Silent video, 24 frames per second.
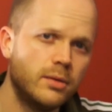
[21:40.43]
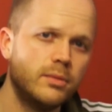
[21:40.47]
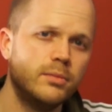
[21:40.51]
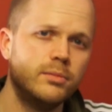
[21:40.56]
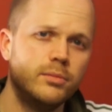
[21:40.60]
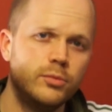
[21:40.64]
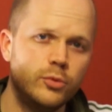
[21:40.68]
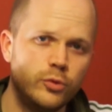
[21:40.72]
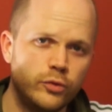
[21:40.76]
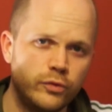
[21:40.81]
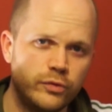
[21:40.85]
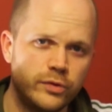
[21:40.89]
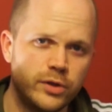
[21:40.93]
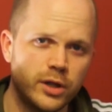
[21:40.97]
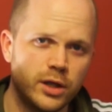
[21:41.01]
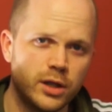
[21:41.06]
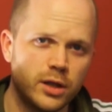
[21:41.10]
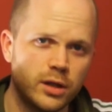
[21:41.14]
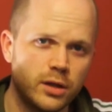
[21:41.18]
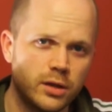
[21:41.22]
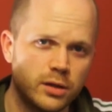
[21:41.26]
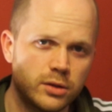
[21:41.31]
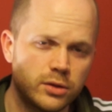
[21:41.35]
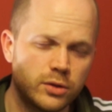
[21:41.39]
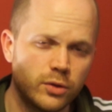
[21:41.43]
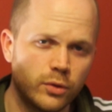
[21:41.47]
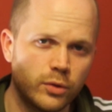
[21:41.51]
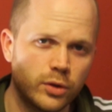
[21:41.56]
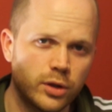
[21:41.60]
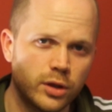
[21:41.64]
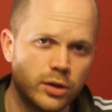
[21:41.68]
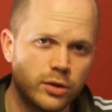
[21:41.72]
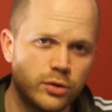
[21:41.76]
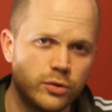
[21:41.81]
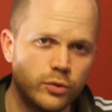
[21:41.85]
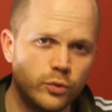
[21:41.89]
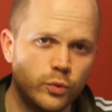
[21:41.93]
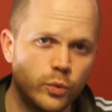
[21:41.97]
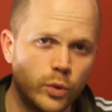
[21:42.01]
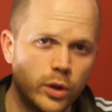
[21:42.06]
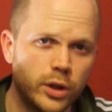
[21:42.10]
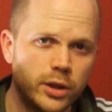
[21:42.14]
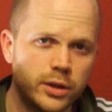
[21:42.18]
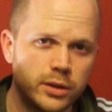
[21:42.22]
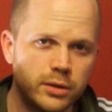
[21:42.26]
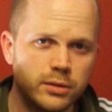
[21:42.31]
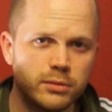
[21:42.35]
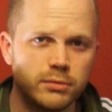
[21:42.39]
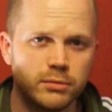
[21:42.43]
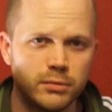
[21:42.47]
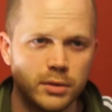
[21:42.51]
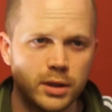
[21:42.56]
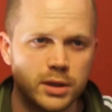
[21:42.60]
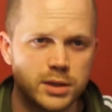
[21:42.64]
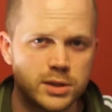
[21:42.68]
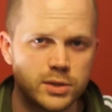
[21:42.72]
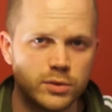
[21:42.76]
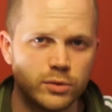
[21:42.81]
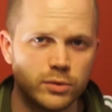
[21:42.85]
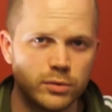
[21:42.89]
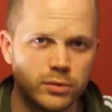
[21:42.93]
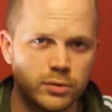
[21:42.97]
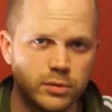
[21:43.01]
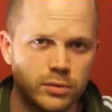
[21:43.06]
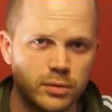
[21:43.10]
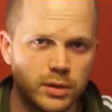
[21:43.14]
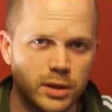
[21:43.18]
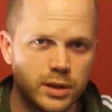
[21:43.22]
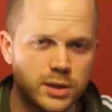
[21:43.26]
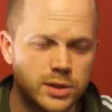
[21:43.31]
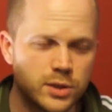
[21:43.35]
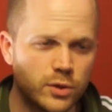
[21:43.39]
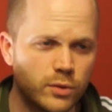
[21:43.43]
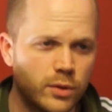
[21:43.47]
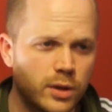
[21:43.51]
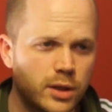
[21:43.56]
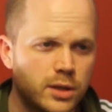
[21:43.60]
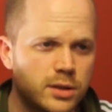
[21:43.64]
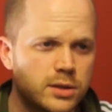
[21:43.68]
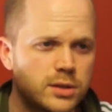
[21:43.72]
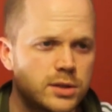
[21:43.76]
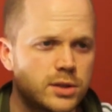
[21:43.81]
move the token to 1, and so on.